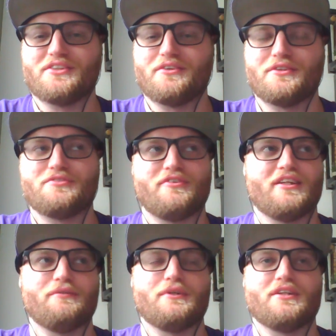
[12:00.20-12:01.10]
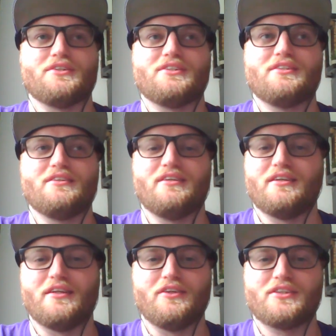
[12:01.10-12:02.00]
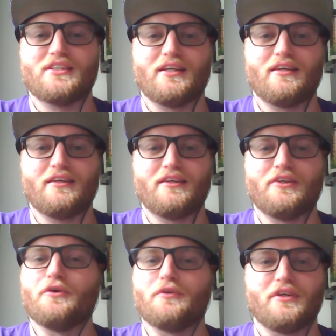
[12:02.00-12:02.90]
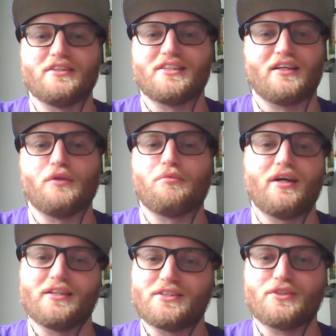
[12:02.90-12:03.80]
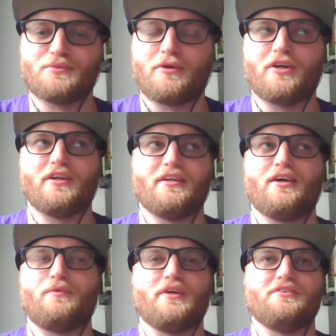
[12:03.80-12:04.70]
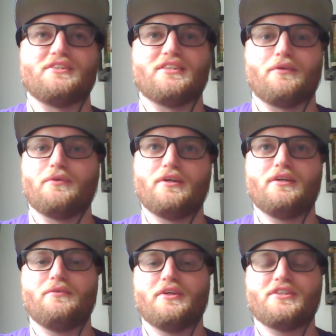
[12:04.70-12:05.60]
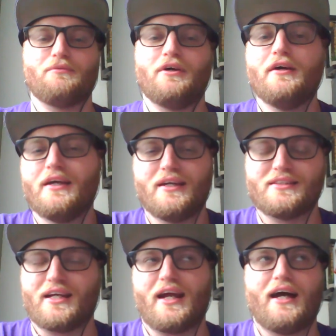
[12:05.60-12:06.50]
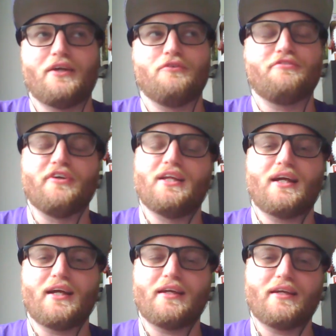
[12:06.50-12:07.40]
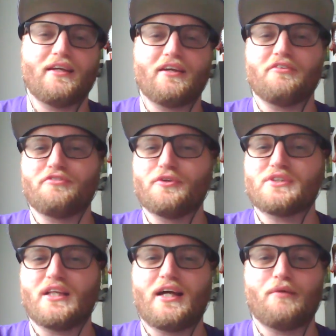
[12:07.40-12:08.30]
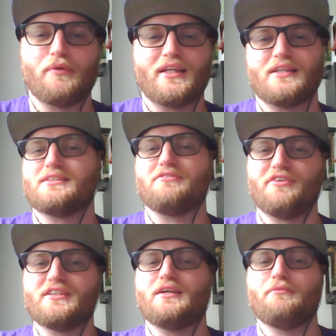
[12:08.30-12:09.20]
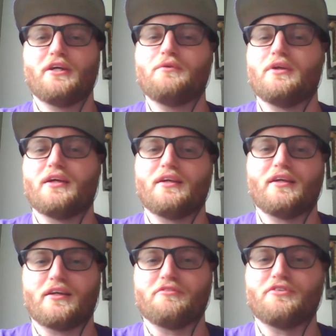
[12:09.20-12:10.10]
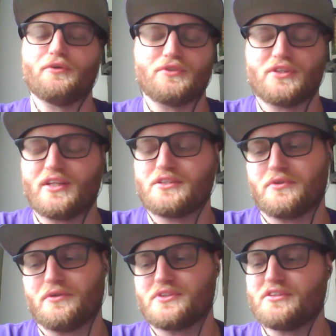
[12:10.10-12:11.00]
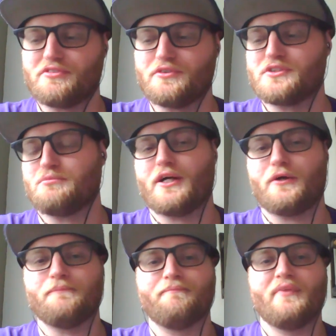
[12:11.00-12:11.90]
year. It was funny because it looks like, it's like LeBron is so smart, and now Reaves is like, what are you talking about? He's like, I don't feel like I get confused a lot, but that's the face I make when I get confused. So that's what he was confused about.